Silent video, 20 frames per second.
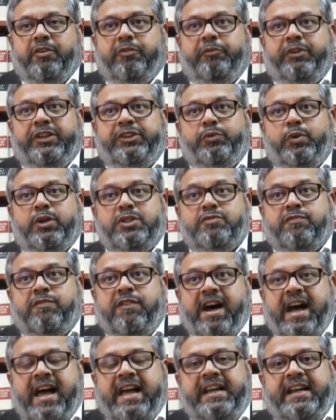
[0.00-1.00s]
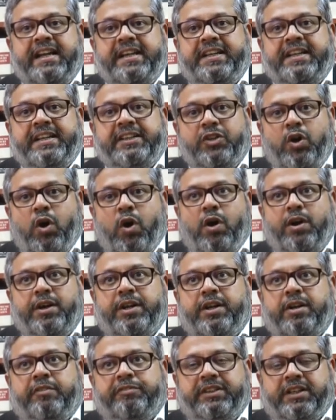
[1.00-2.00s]
which was violating the
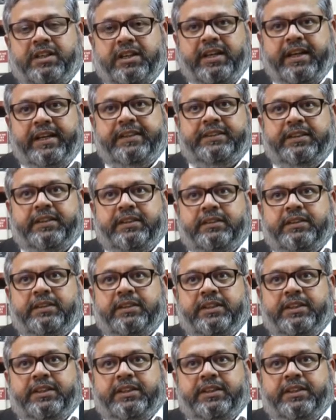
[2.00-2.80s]
order of the collector.